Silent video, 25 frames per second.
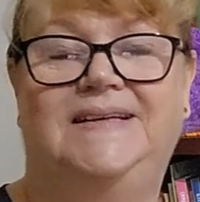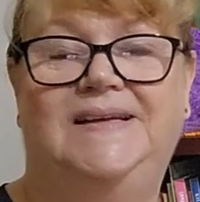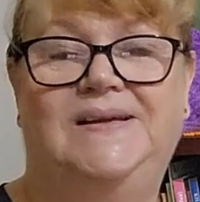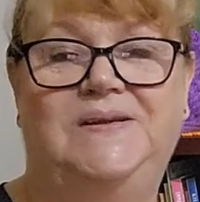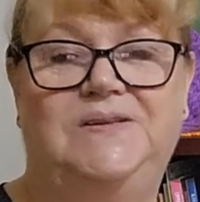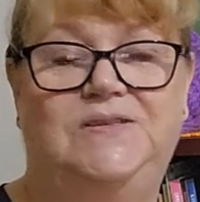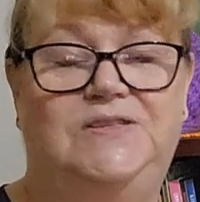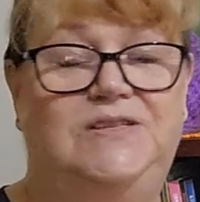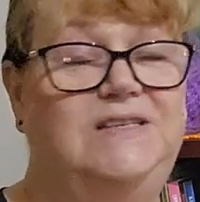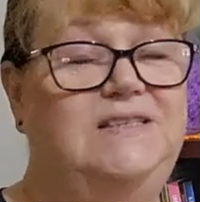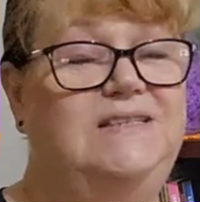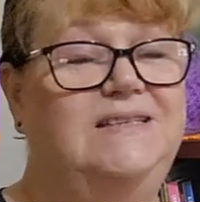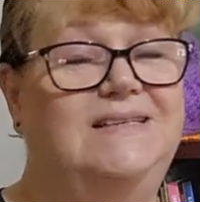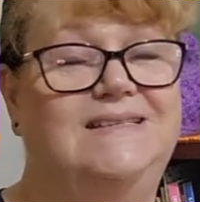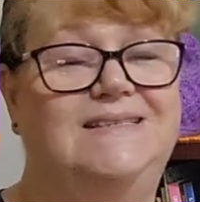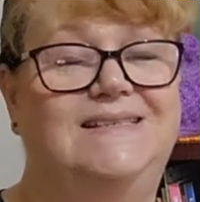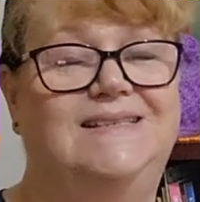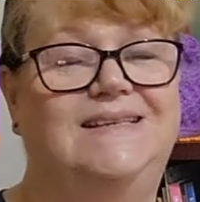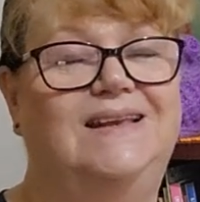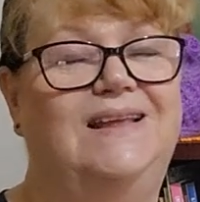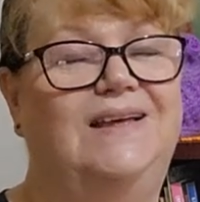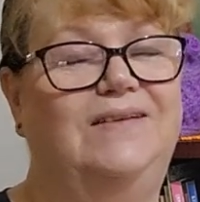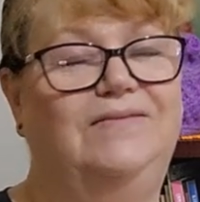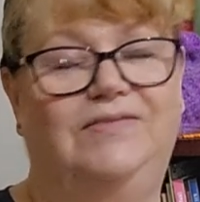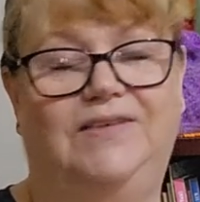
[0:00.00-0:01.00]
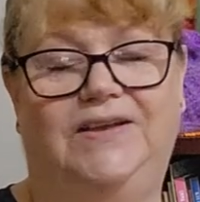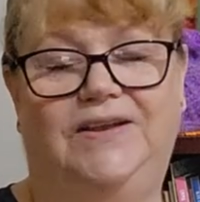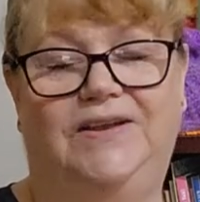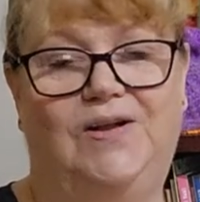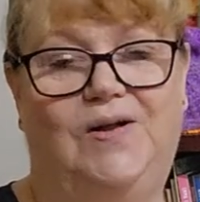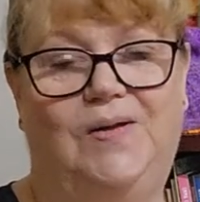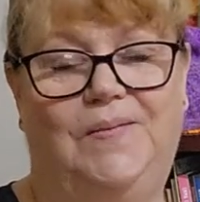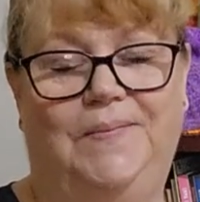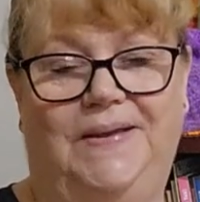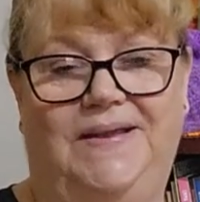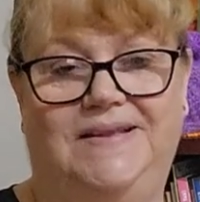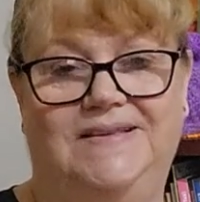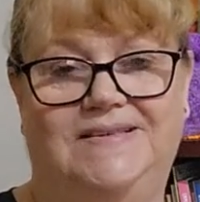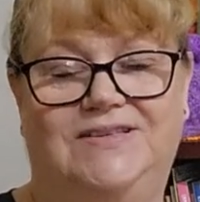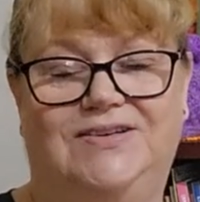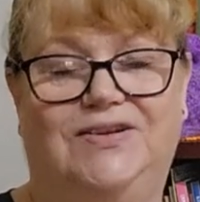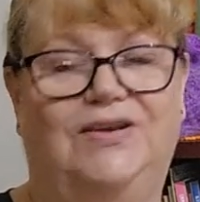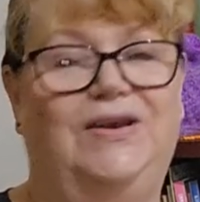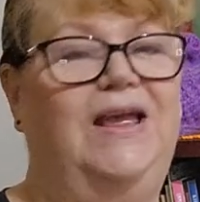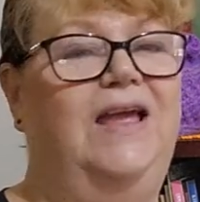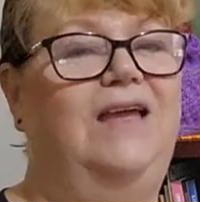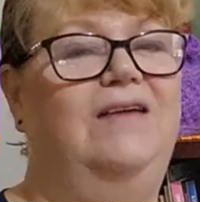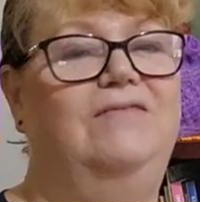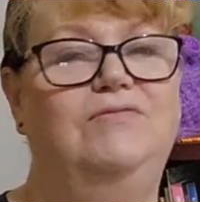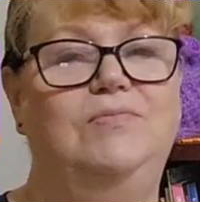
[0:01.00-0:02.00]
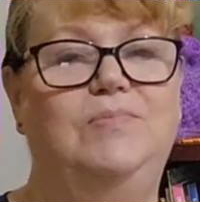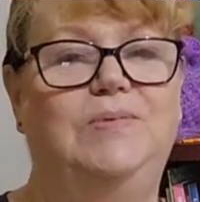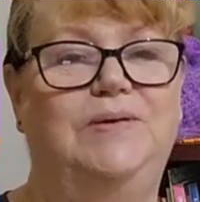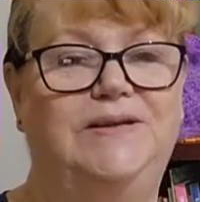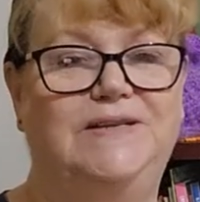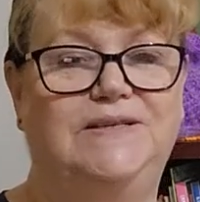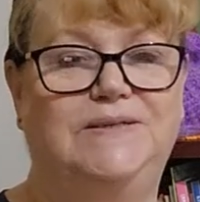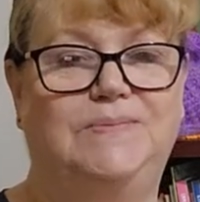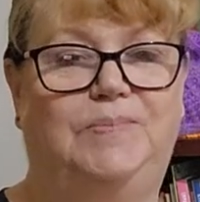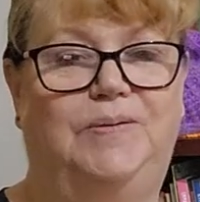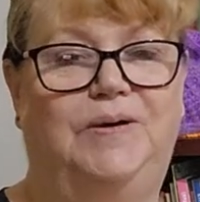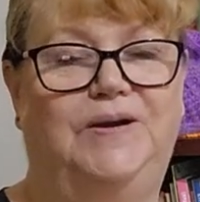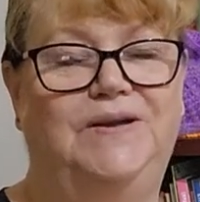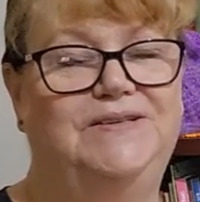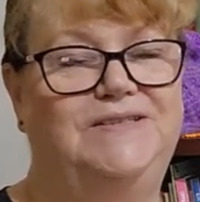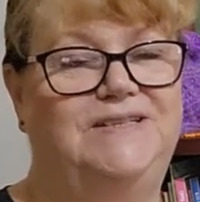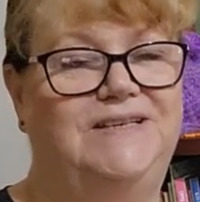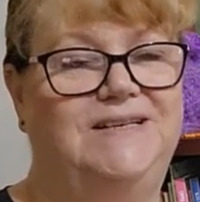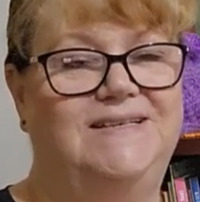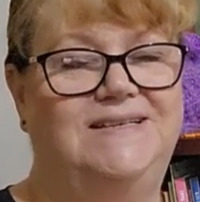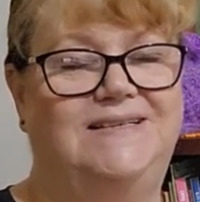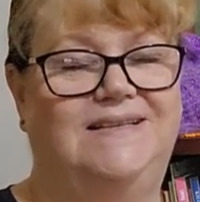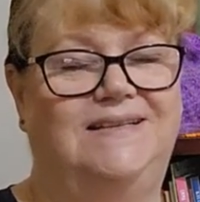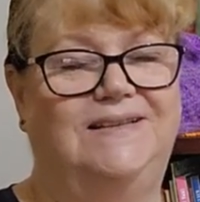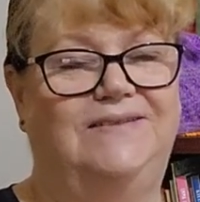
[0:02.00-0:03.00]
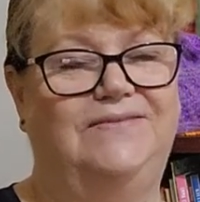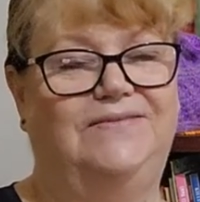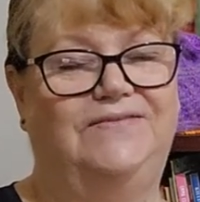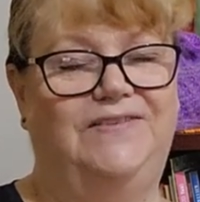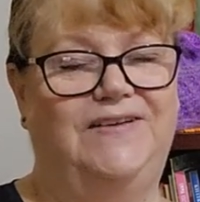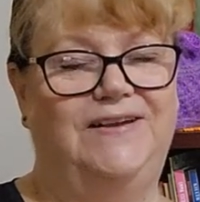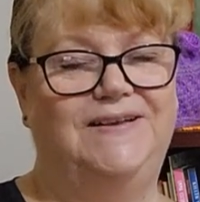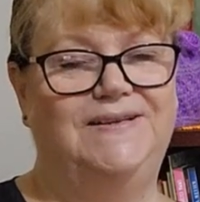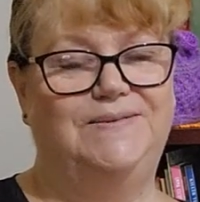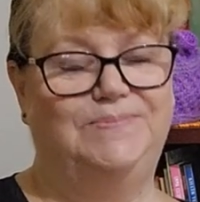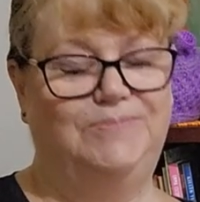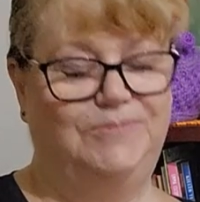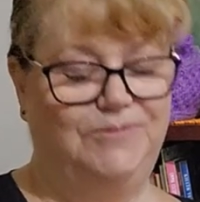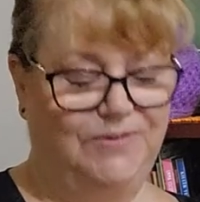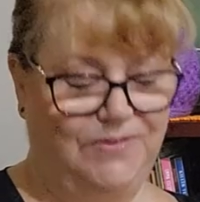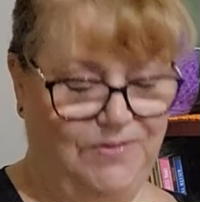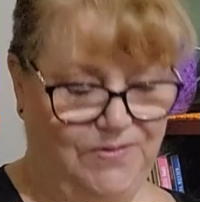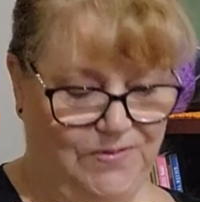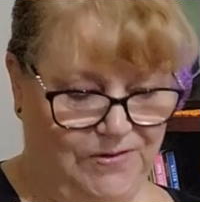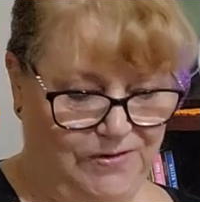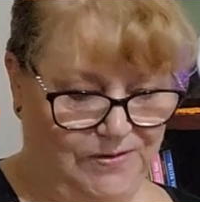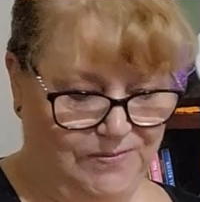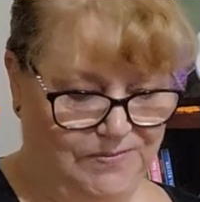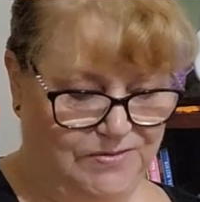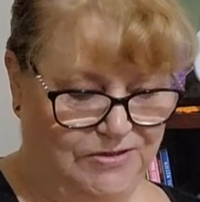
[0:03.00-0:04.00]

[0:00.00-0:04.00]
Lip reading: She does lovely comments on everybody's project in the Facebook group.